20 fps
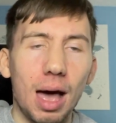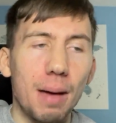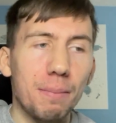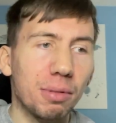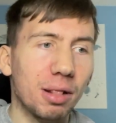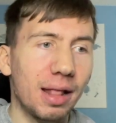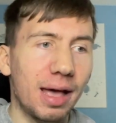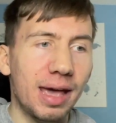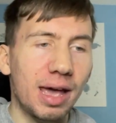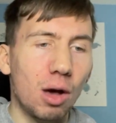
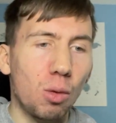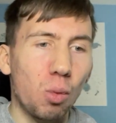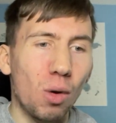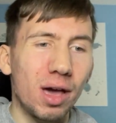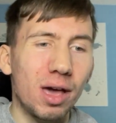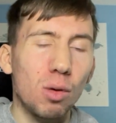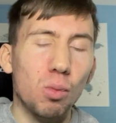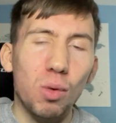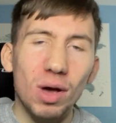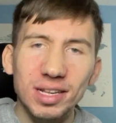play
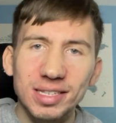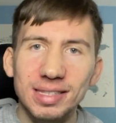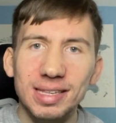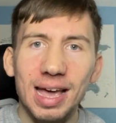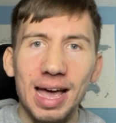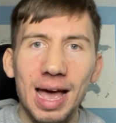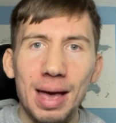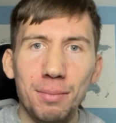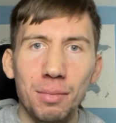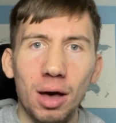away at West
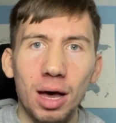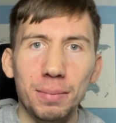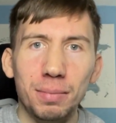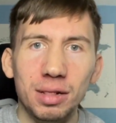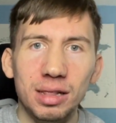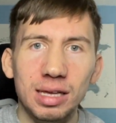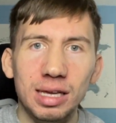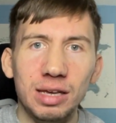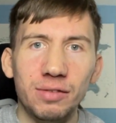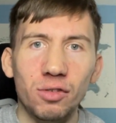Ham, I
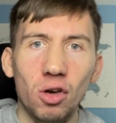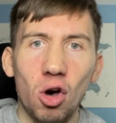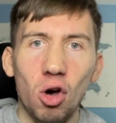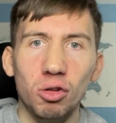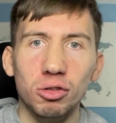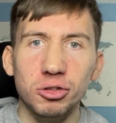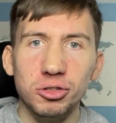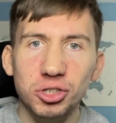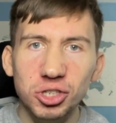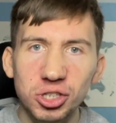believe,
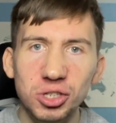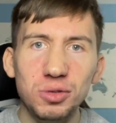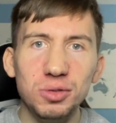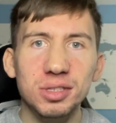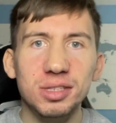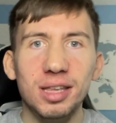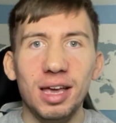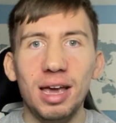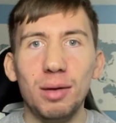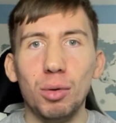on
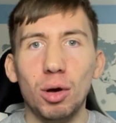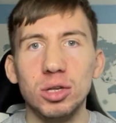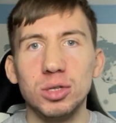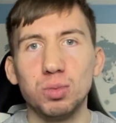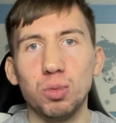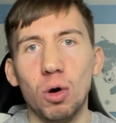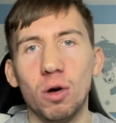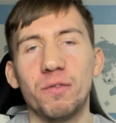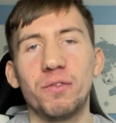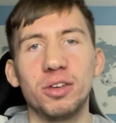Tuesday,
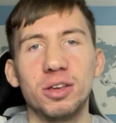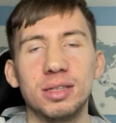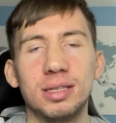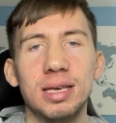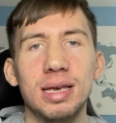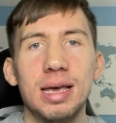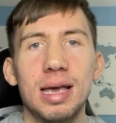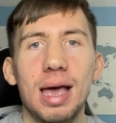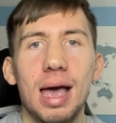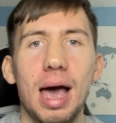whilst Watford
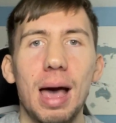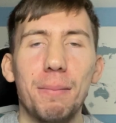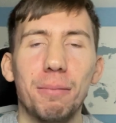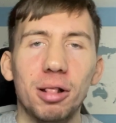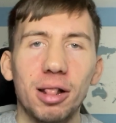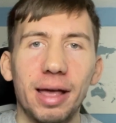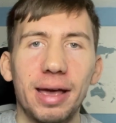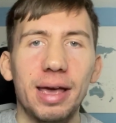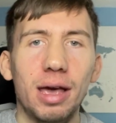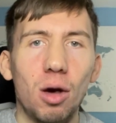
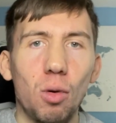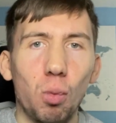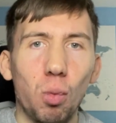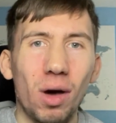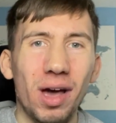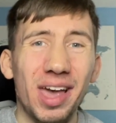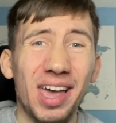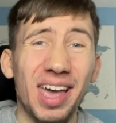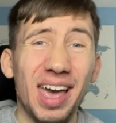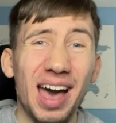play
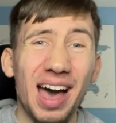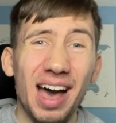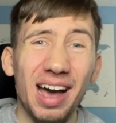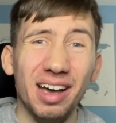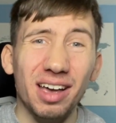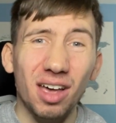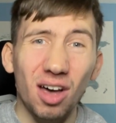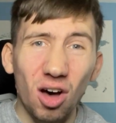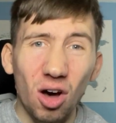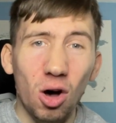away
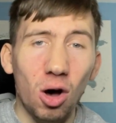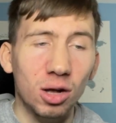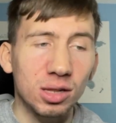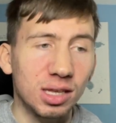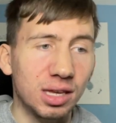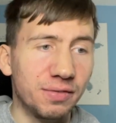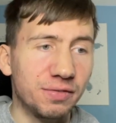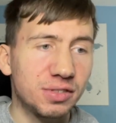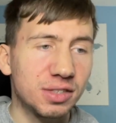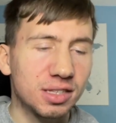at
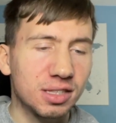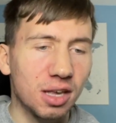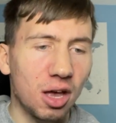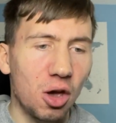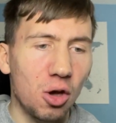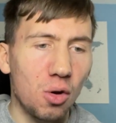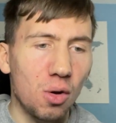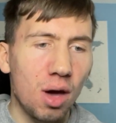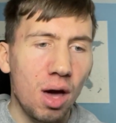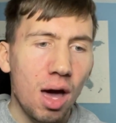Cardiff.
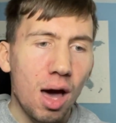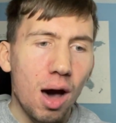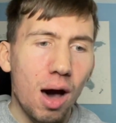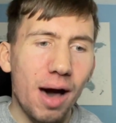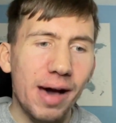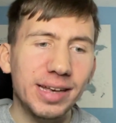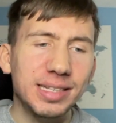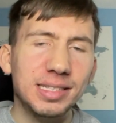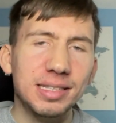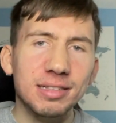So
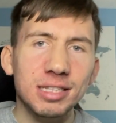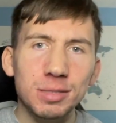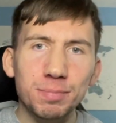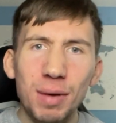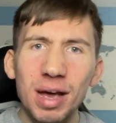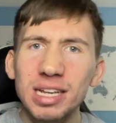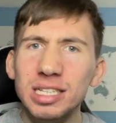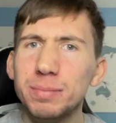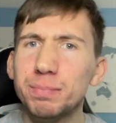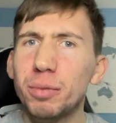I
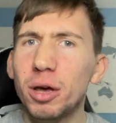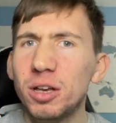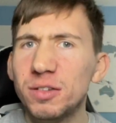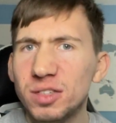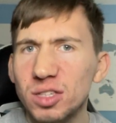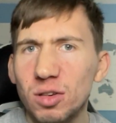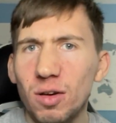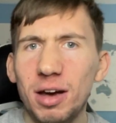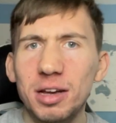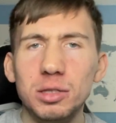suspect both
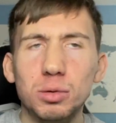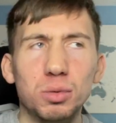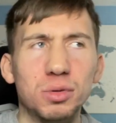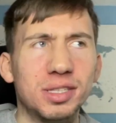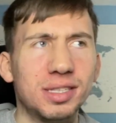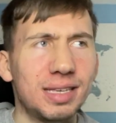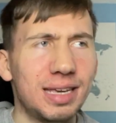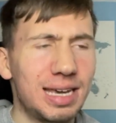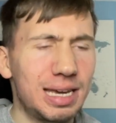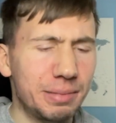sides will
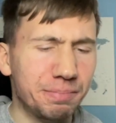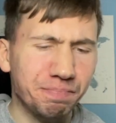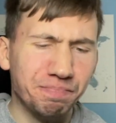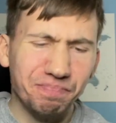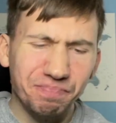see